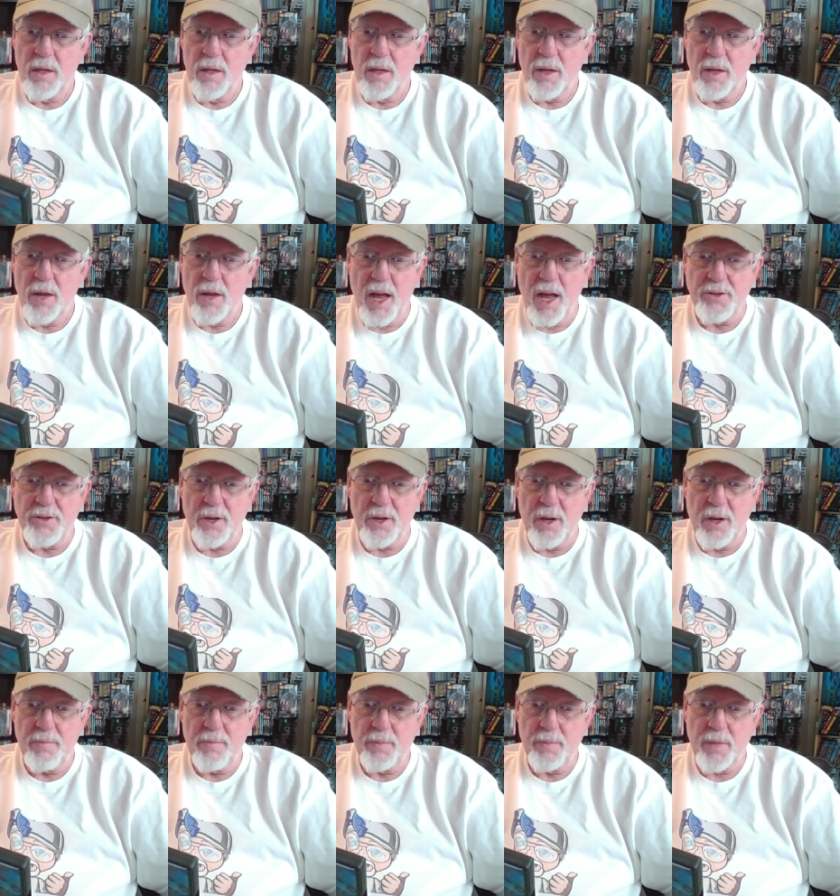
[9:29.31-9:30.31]

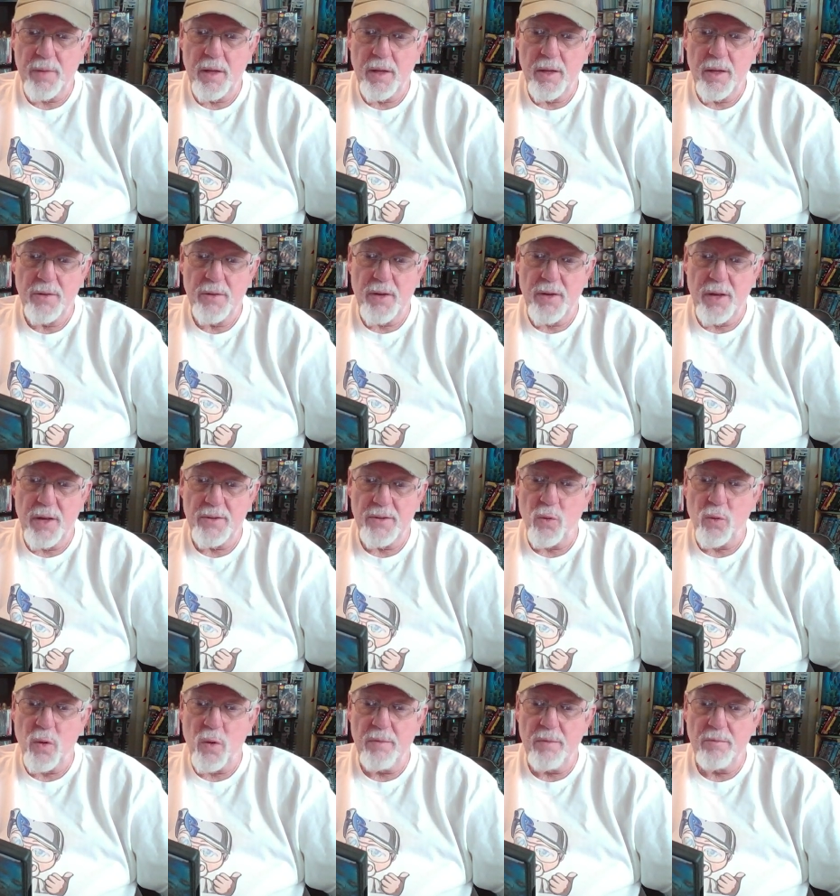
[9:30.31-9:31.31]
Nadia says,
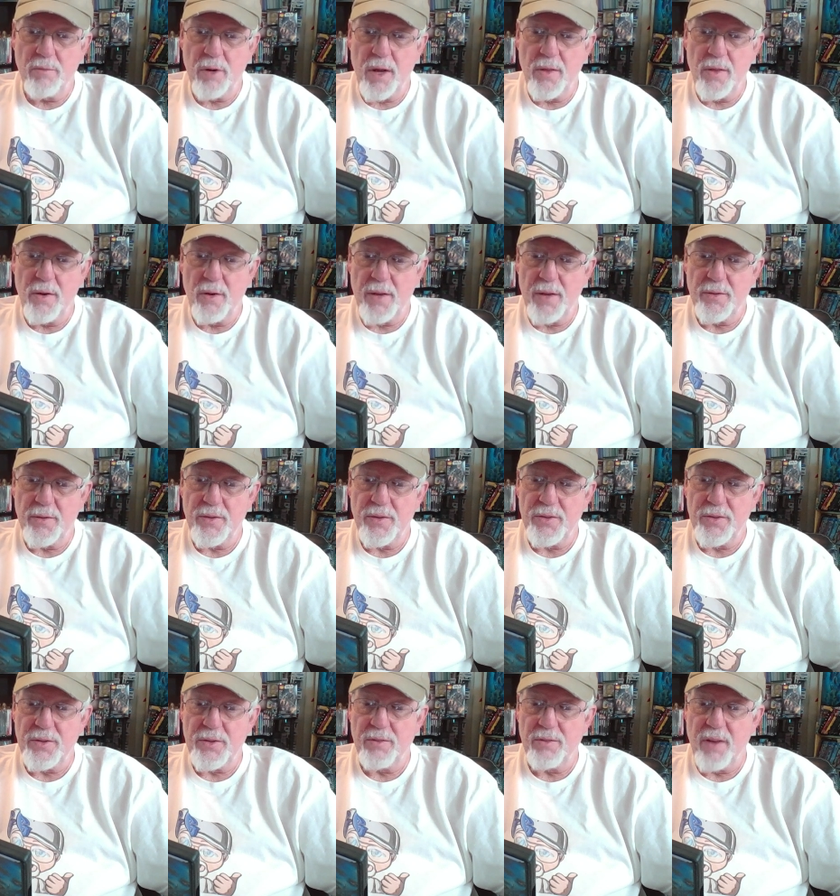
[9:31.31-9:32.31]
twin brother and
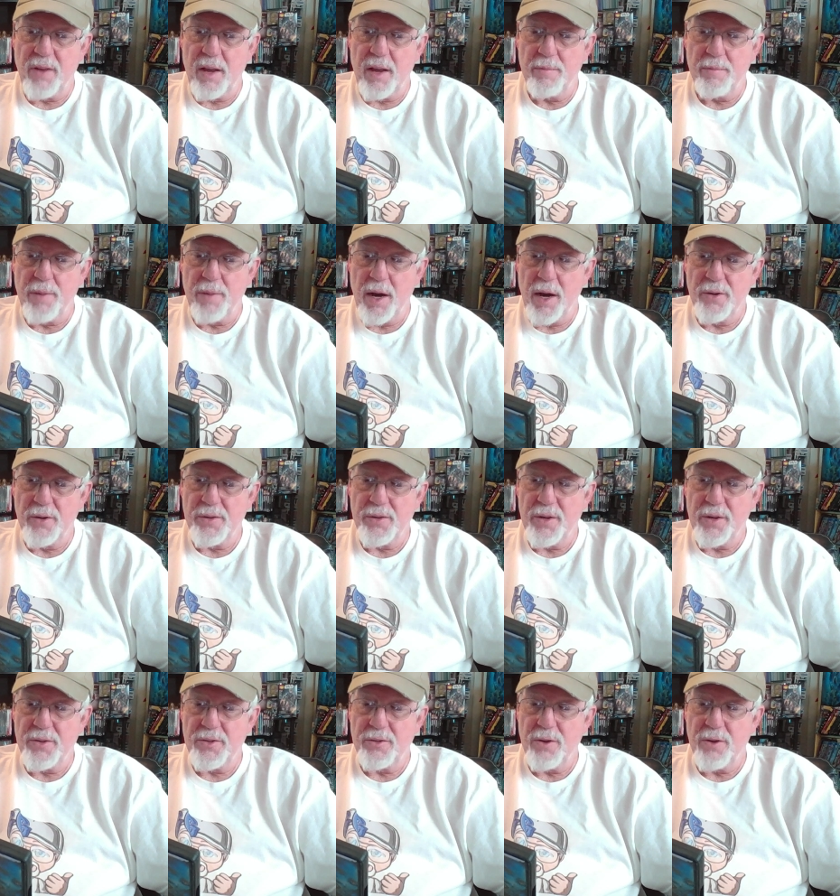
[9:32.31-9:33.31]
sister vampires
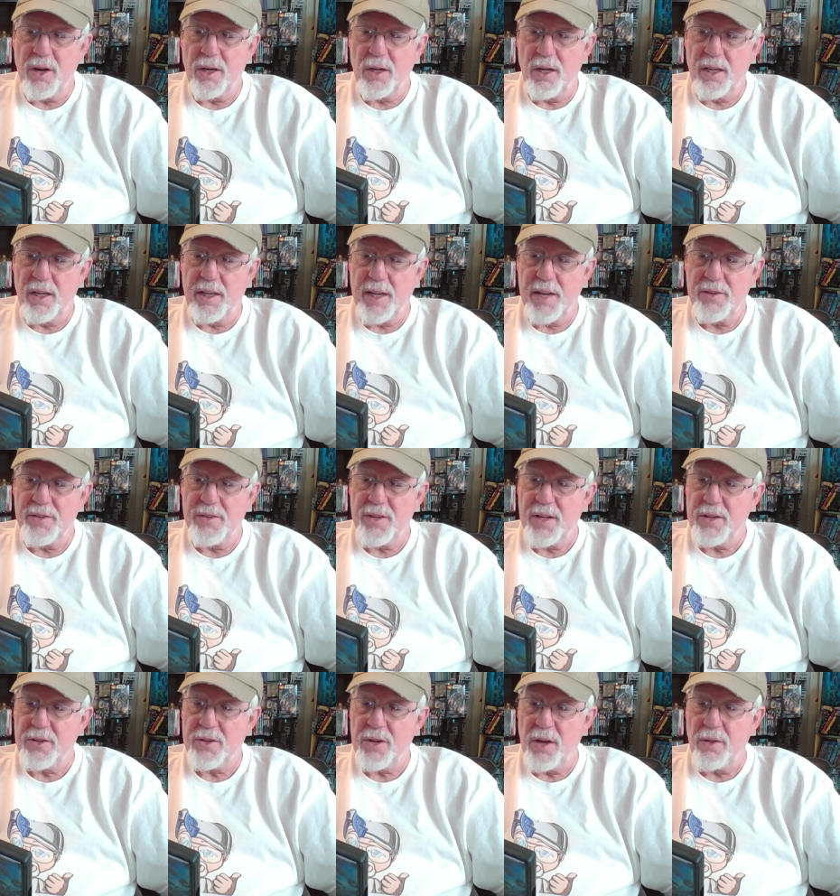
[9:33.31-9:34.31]
struggle against
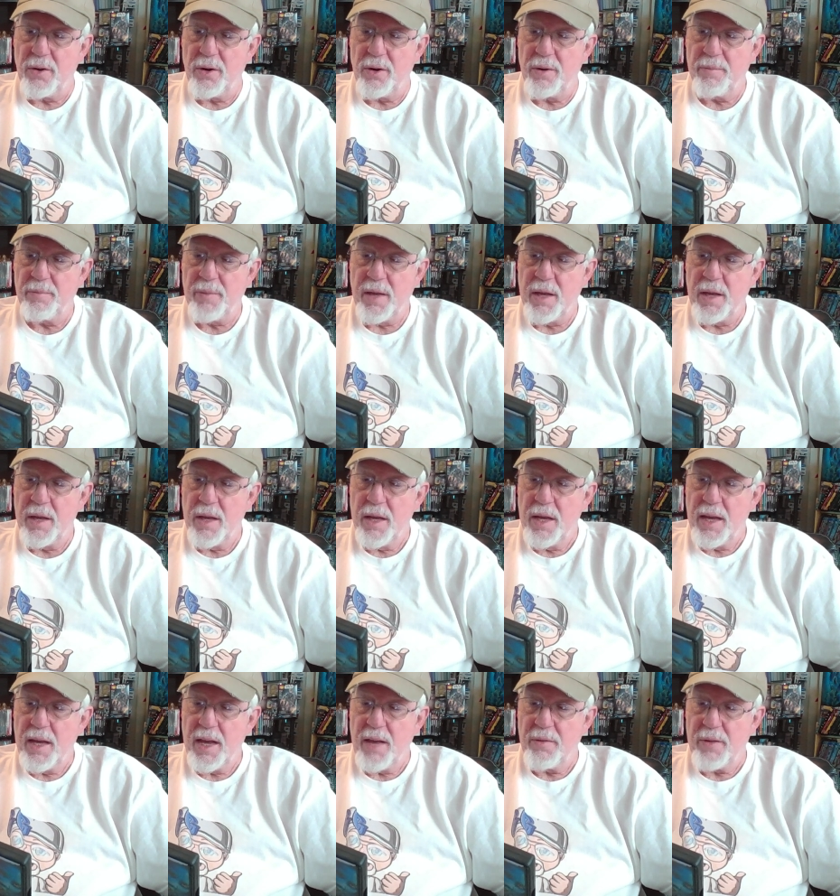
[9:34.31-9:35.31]
each other,
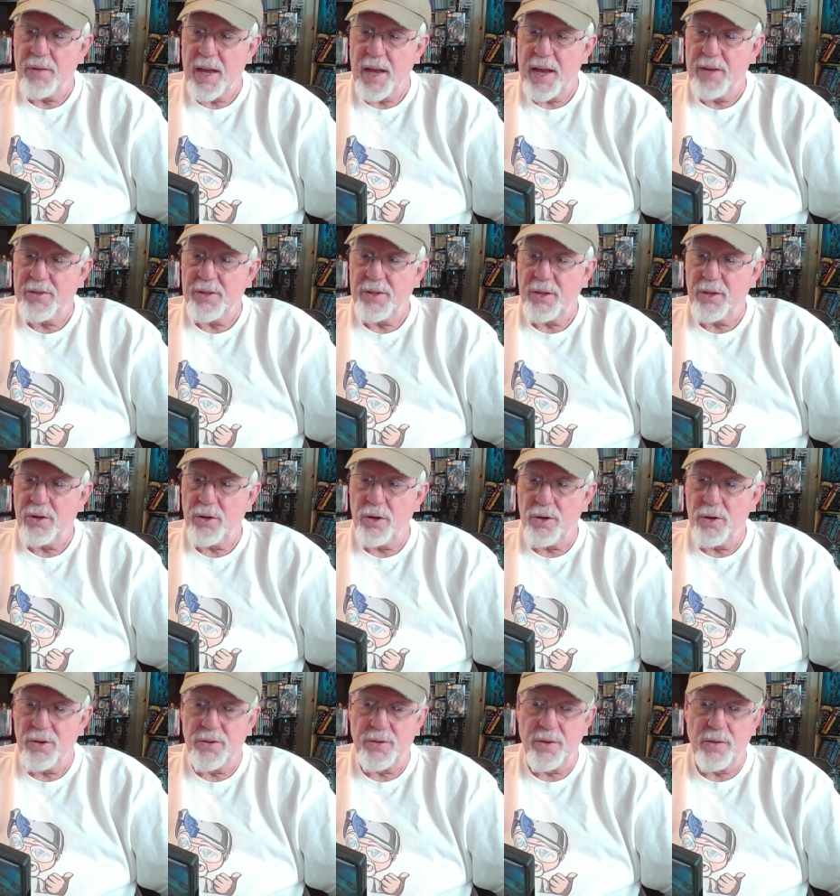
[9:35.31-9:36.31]
and the ancient
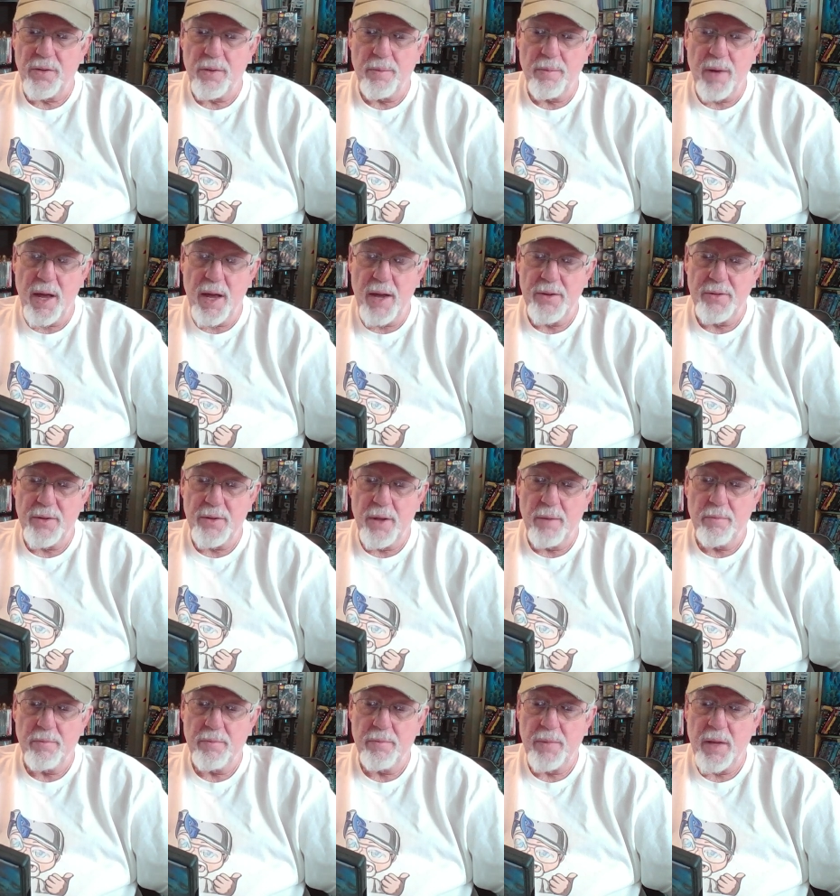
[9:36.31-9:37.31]
curse that binds them.